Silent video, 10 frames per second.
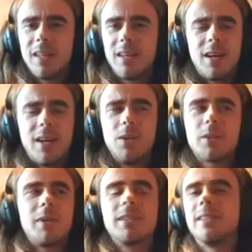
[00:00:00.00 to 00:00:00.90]
I
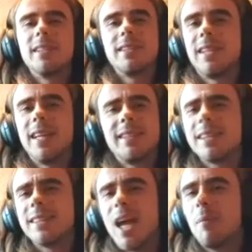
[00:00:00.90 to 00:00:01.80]
looked and I said, that
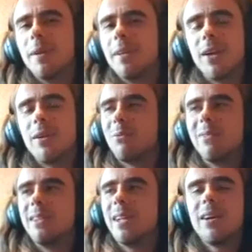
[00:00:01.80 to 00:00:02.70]
doesn't happen.
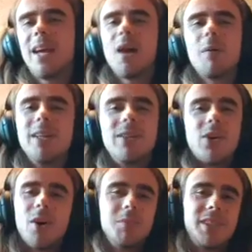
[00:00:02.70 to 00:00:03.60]
You don't. How many
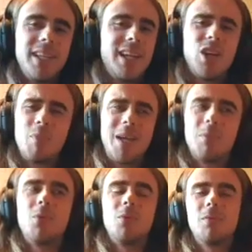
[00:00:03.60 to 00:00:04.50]
times do you hear of
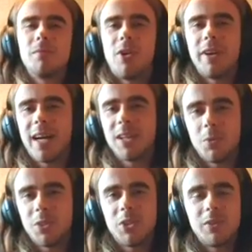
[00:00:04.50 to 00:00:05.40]
people finding
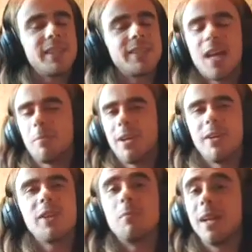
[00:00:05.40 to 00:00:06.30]
huts washed? It doesn't happen. I
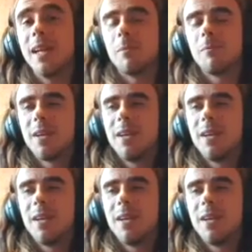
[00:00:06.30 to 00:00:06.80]
didn't believe him.